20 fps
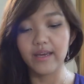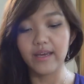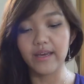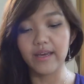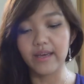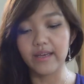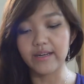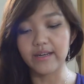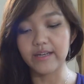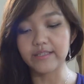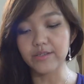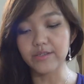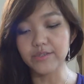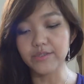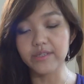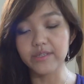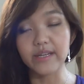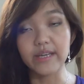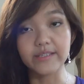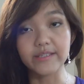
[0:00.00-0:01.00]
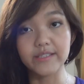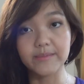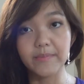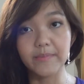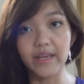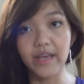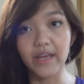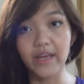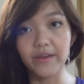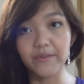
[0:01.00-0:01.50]
And there's also an
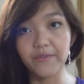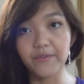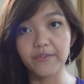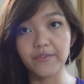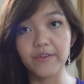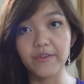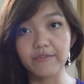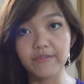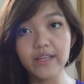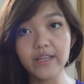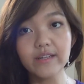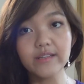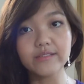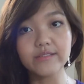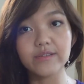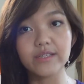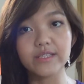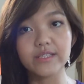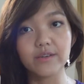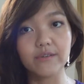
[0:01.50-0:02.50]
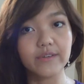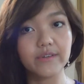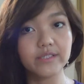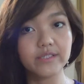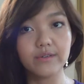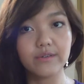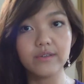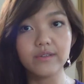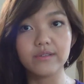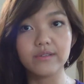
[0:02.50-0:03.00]
SPF 15, so it's always
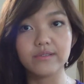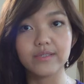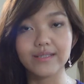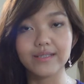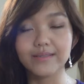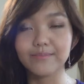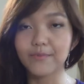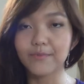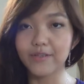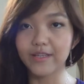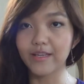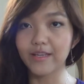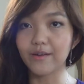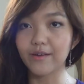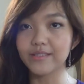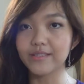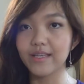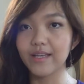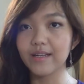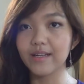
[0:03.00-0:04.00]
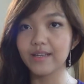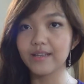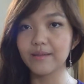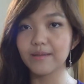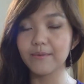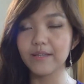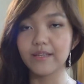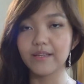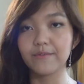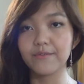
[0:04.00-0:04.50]
good to just protect your skin a
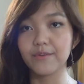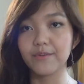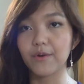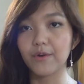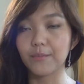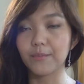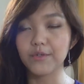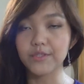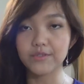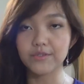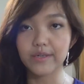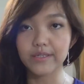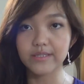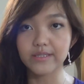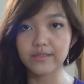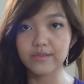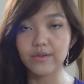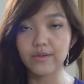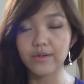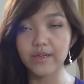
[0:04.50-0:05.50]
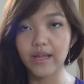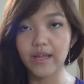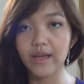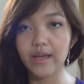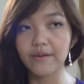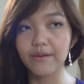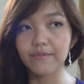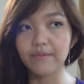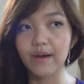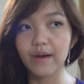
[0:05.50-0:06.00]
little bit if your moisturizer don't have